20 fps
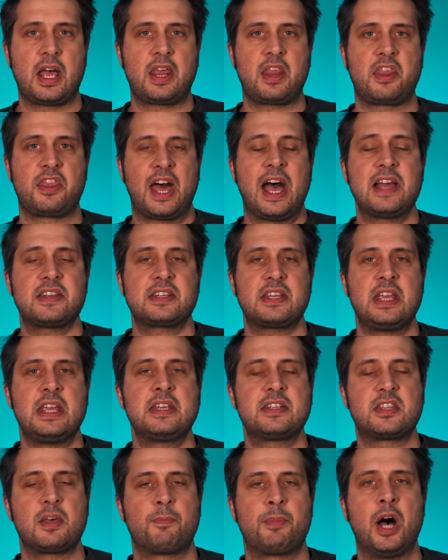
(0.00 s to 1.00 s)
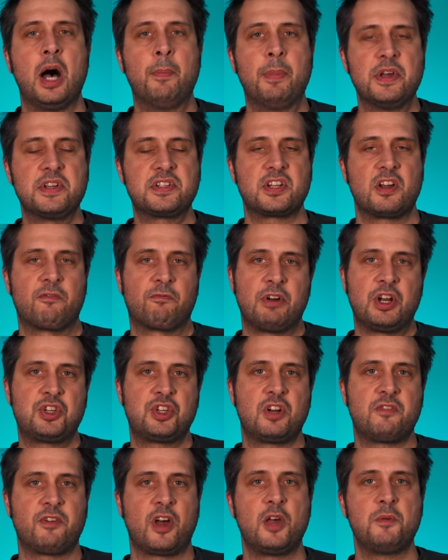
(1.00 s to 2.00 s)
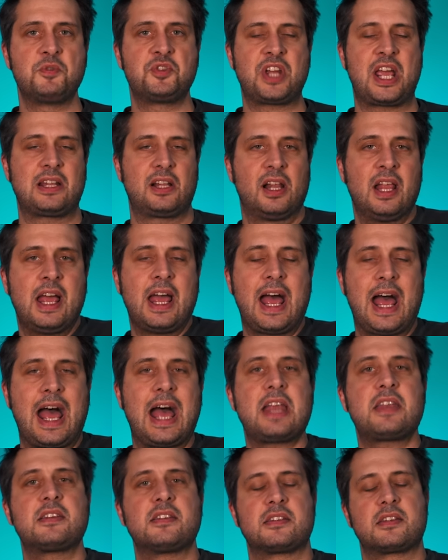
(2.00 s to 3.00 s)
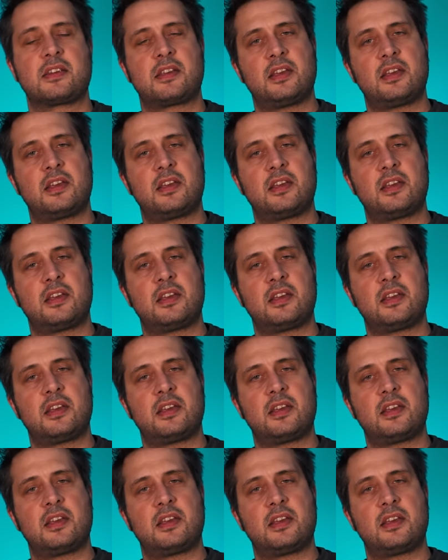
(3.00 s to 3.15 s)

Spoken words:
That is the purpose of Richard Vobes' channel. And